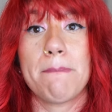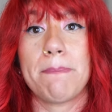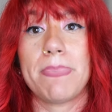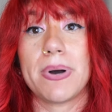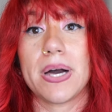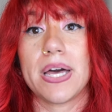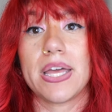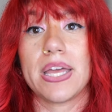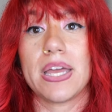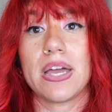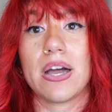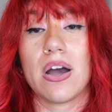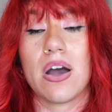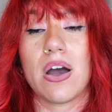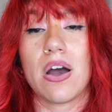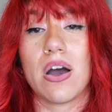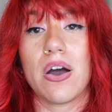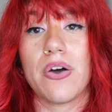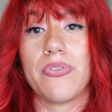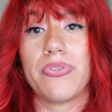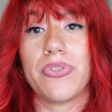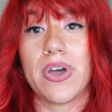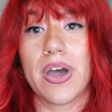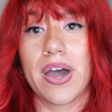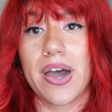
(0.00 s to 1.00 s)
But
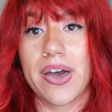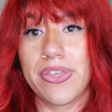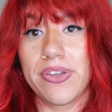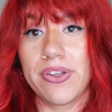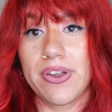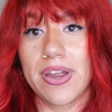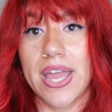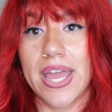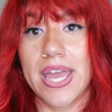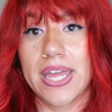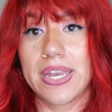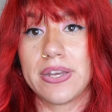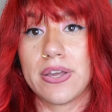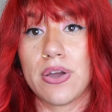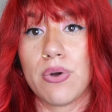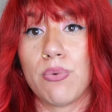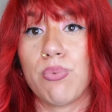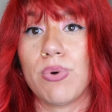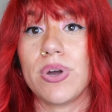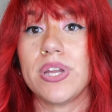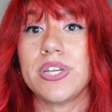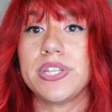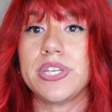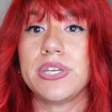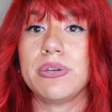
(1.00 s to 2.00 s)
on the other end,
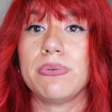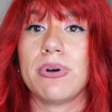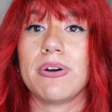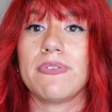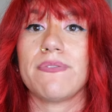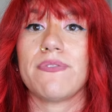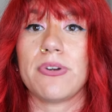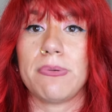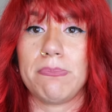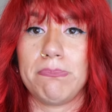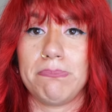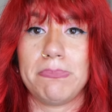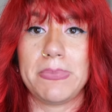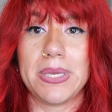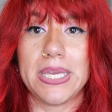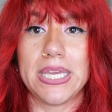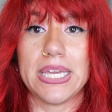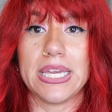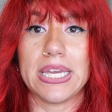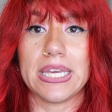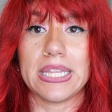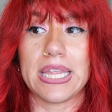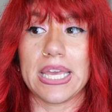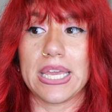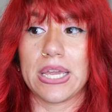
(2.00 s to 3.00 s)
what do you want from me?